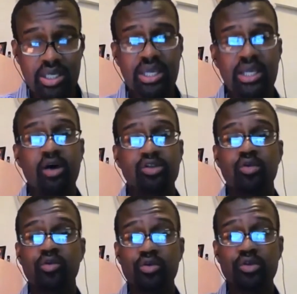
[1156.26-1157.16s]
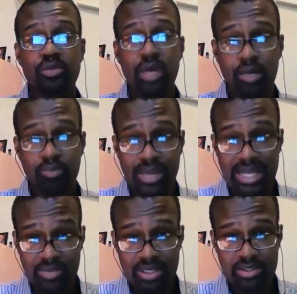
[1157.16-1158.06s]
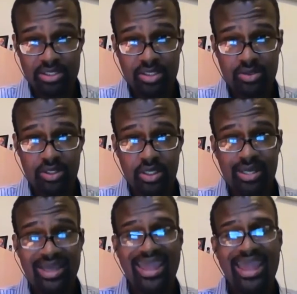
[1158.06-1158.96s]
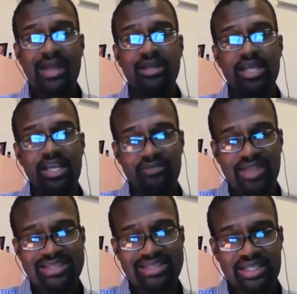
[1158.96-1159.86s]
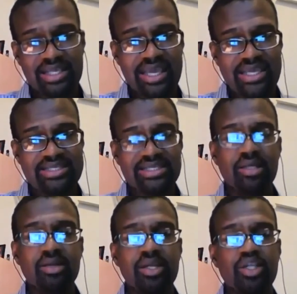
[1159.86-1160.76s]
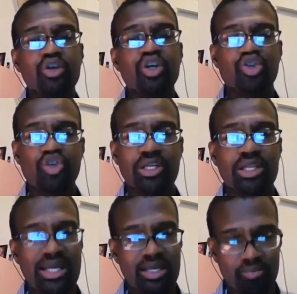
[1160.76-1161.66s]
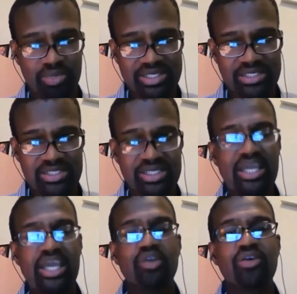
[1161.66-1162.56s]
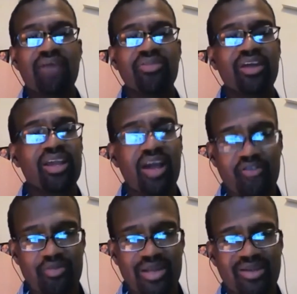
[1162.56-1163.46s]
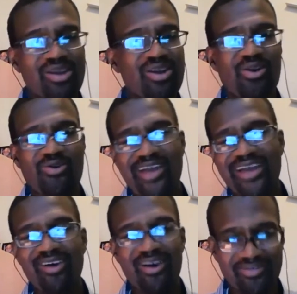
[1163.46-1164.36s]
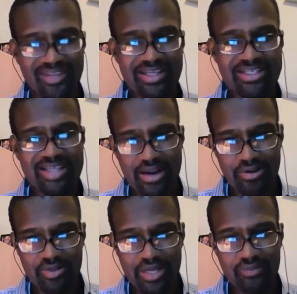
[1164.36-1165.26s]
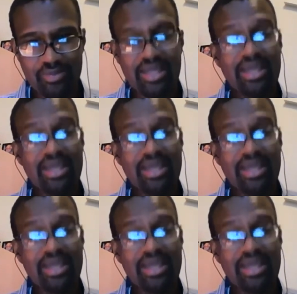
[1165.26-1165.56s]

It also accrues payments. And if that's the case, then you could treat it like a business, and you can have the government write off the entire thing.